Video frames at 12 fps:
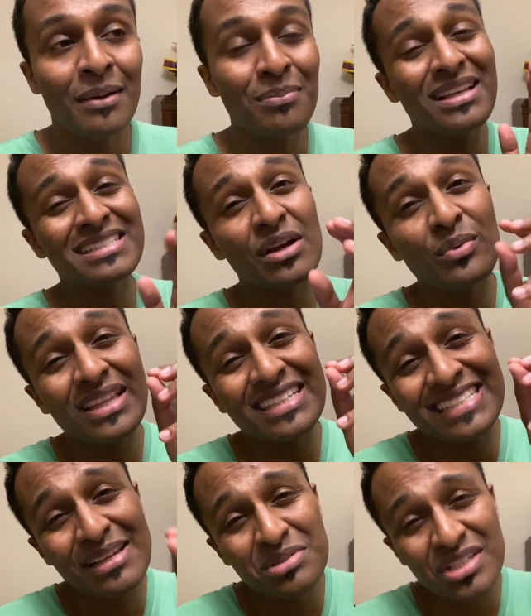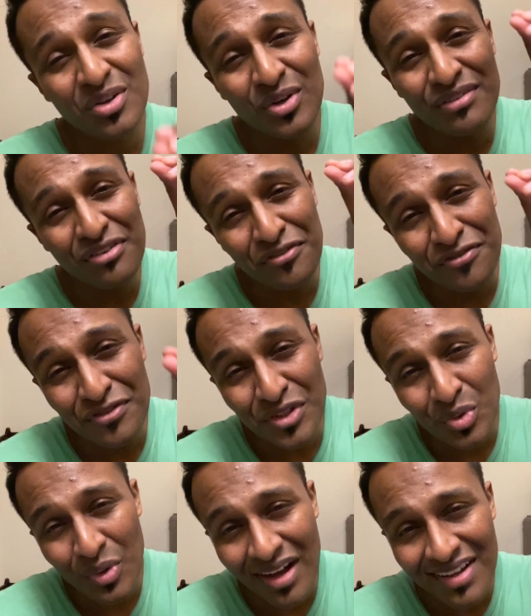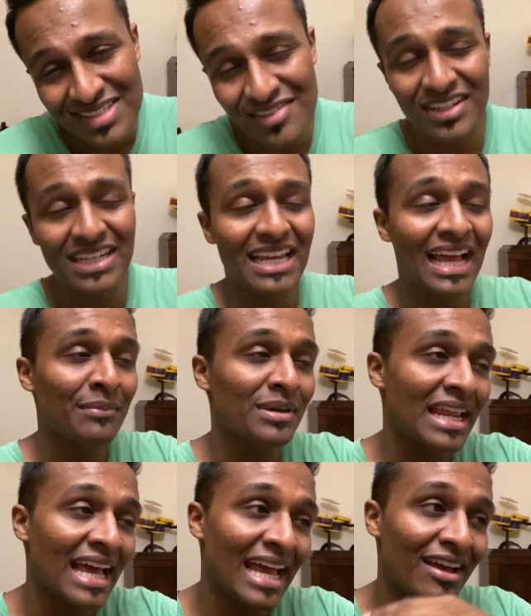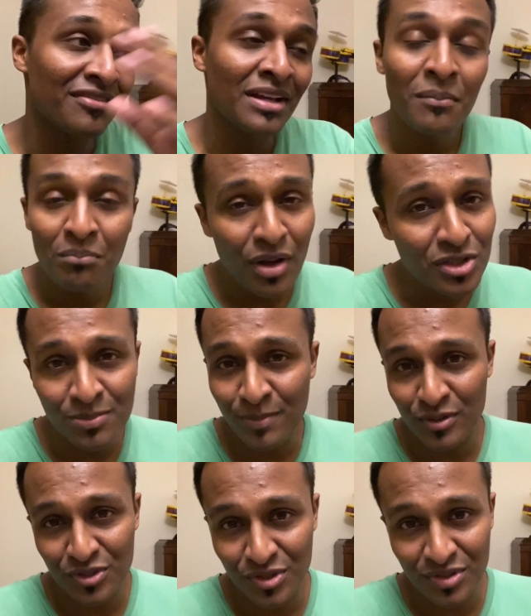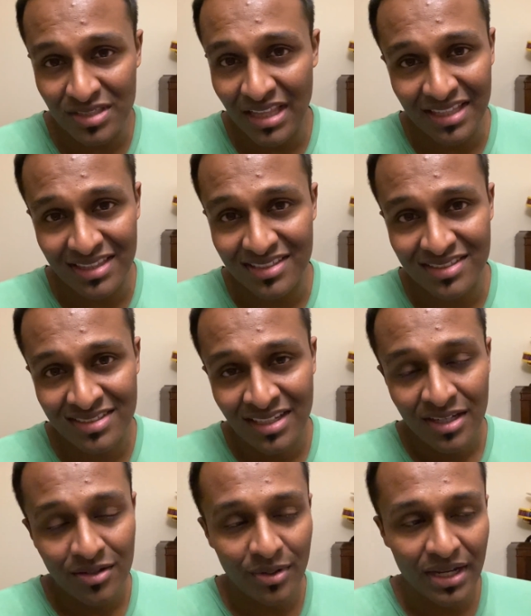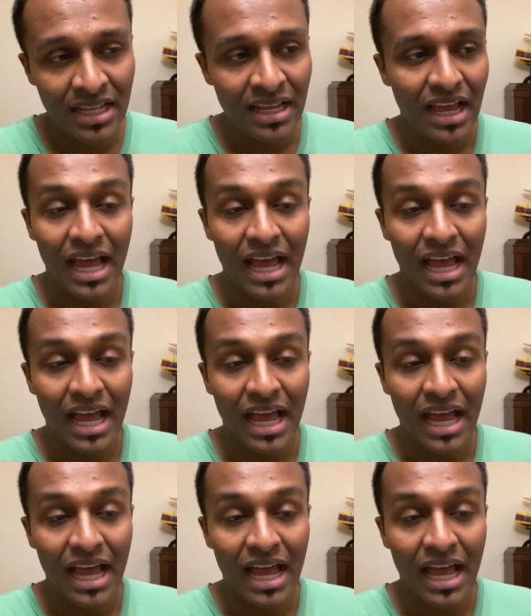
Plus, I wear the same shirt only for a few hours every day. I mean, I have multiple shirts like this, right?